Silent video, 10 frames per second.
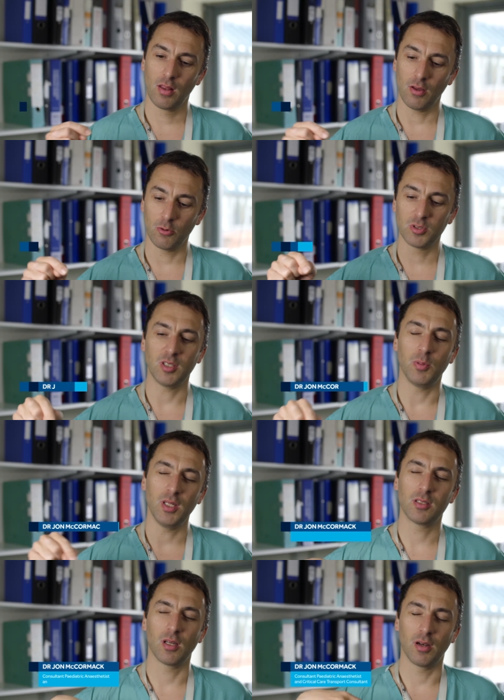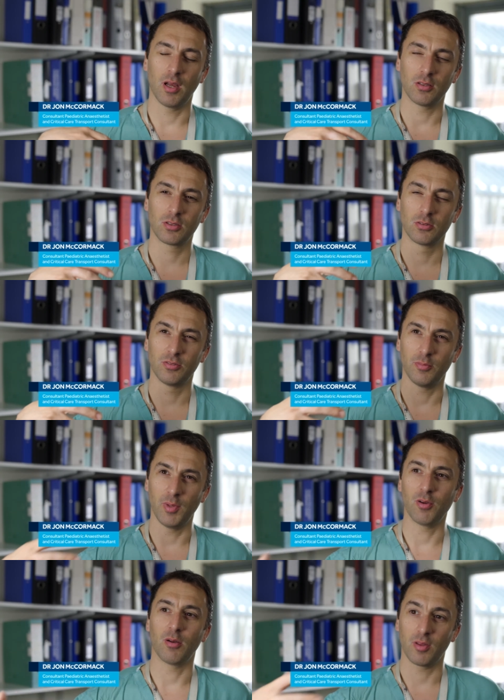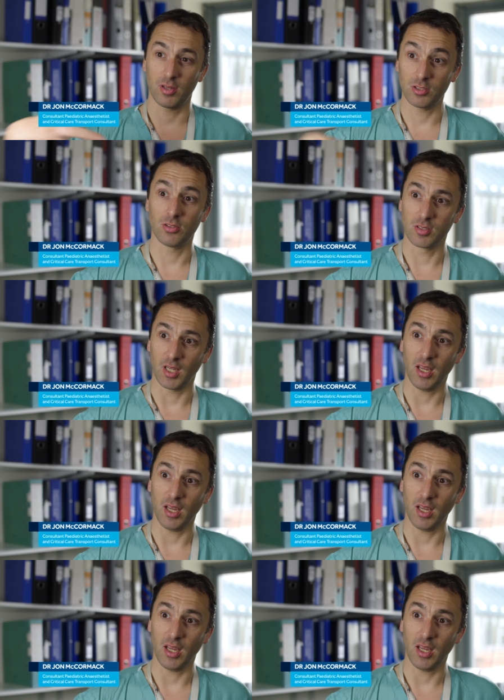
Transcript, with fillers: The ODPs are now so familiar with us using